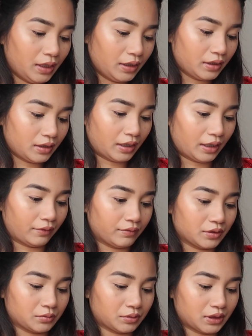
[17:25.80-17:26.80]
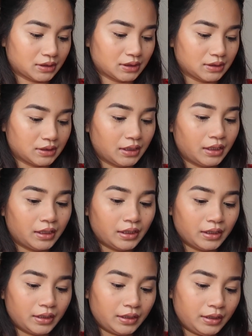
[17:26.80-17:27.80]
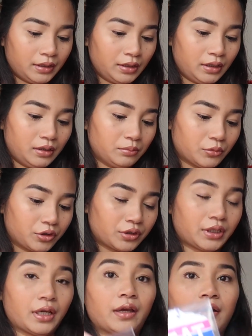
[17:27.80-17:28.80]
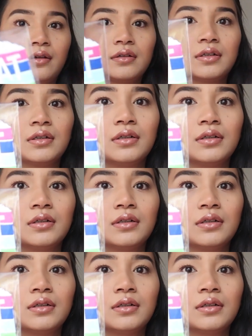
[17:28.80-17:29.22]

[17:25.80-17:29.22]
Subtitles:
and then I have this one that says eat more cake,